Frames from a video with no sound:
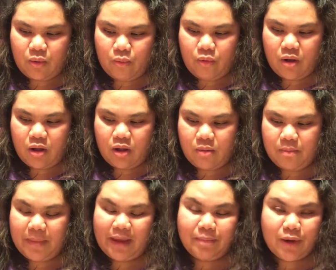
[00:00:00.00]
will
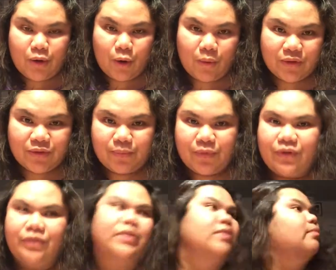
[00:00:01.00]
make me grow as a
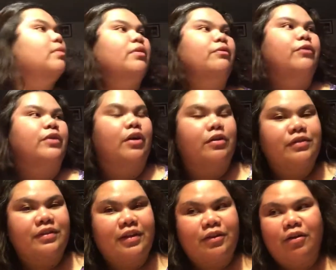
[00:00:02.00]
person. But for now,
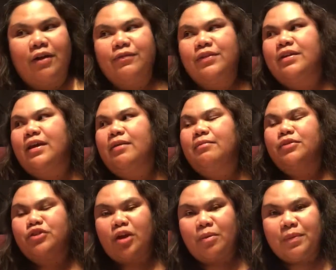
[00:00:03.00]
since I don't have the time
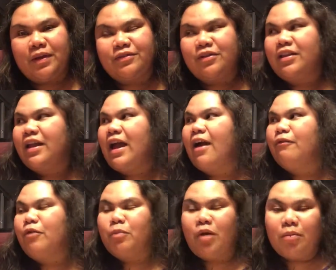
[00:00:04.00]
and shopping's all I
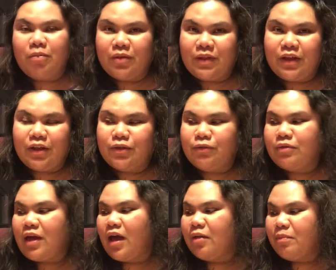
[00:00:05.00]
have, I probably can do
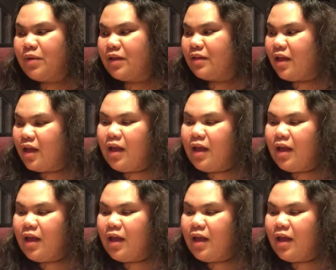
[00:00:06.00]
that. But